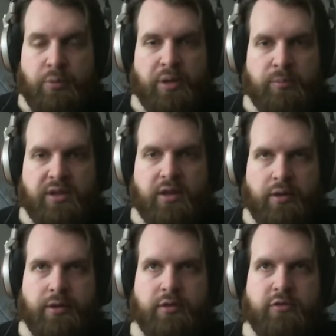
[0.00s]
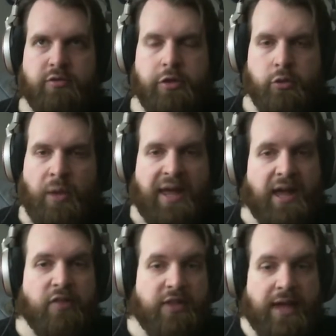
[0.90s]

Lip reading: but because you had the